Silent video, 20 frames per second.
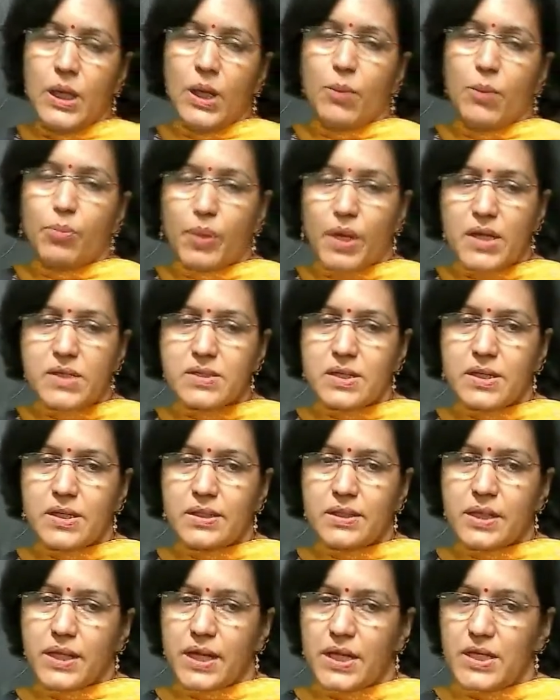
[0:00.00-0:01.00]
present in
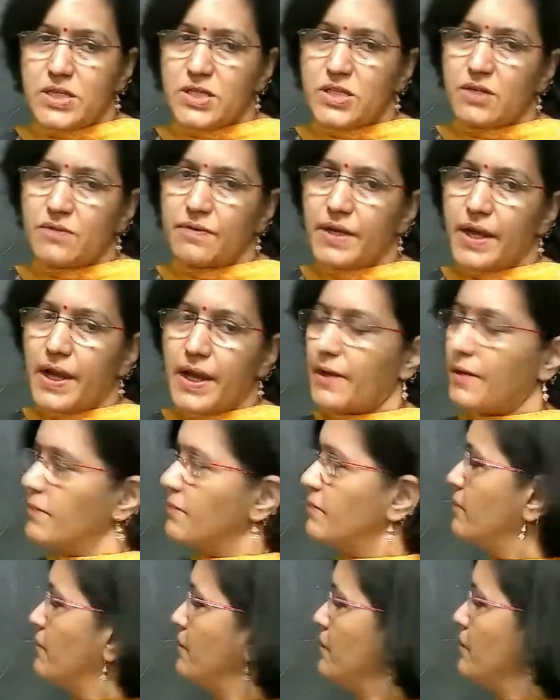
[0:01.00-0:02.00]
the digestive tract.
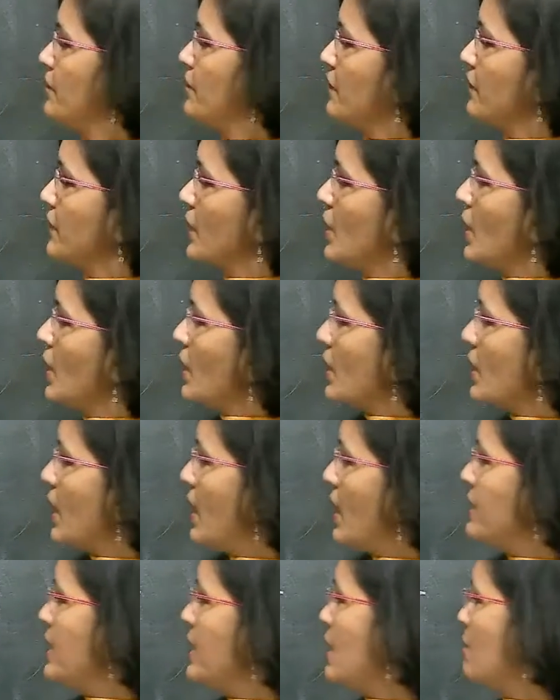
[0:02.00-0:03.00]
Cardiac